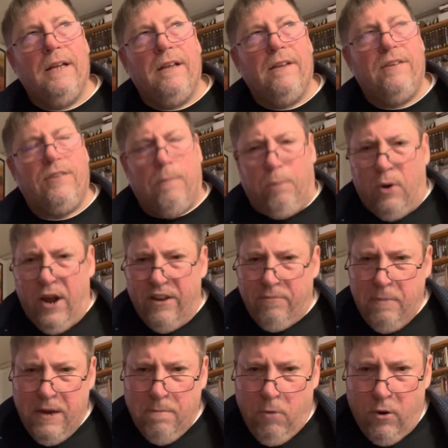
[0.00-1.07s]
surprised
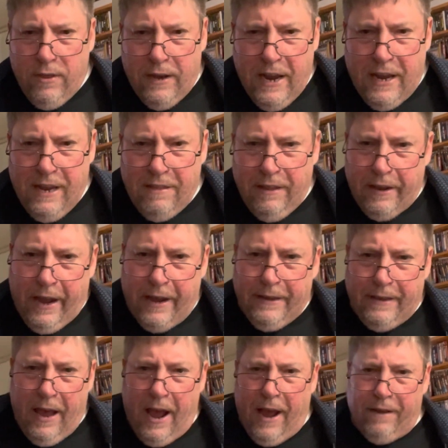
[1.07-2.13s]
me more than anything, I
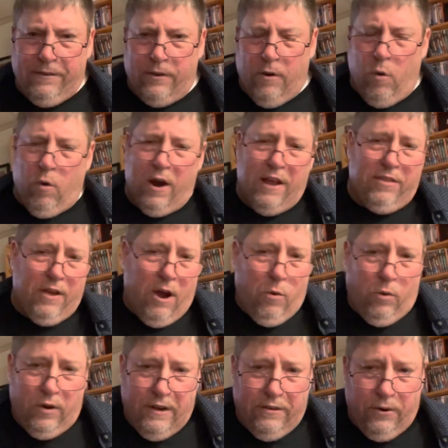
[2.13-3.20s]
guess, or I thought
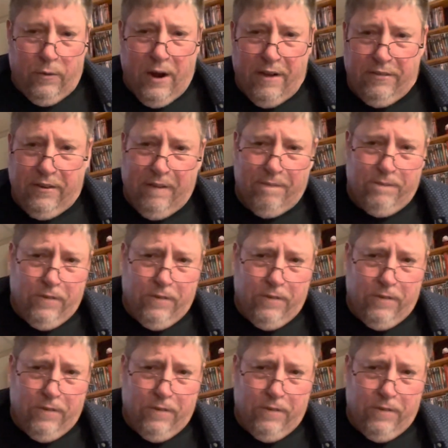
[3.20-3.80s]
were interesting.